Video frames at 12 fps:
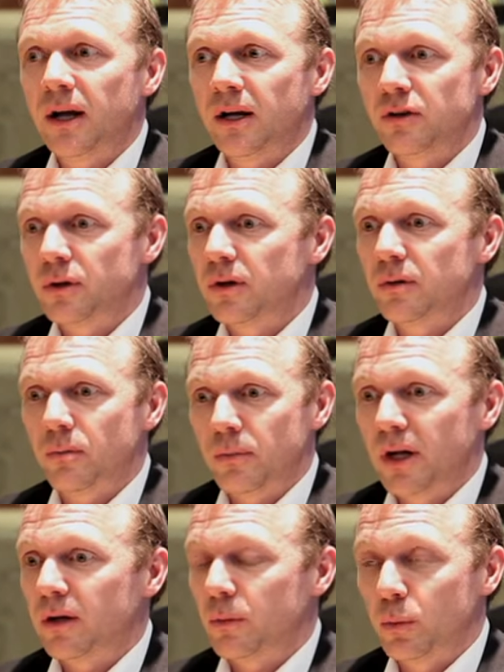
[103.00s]
and you can
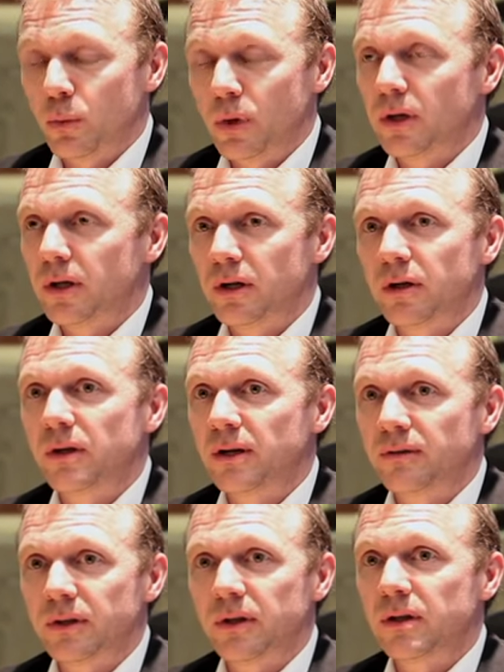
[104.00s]
make a really good
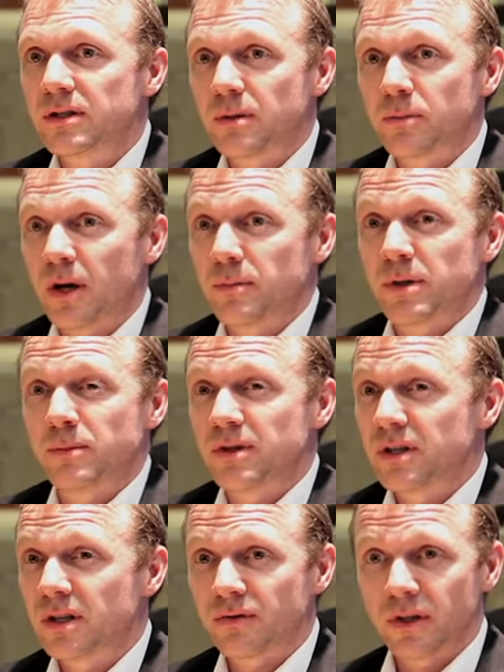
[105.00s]
living, sometimes up to
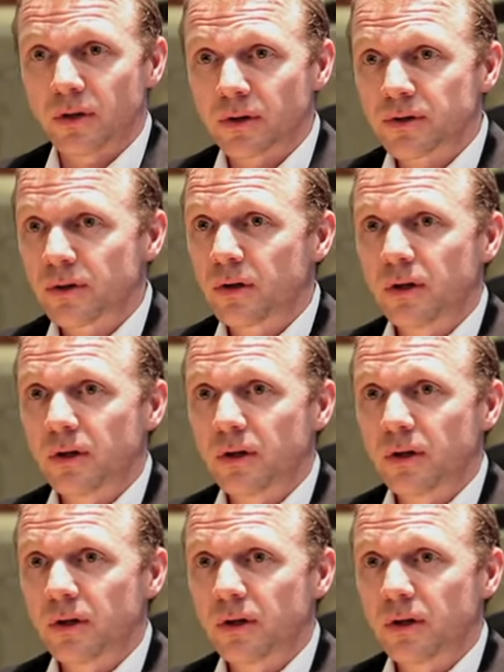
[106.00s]
6 figures.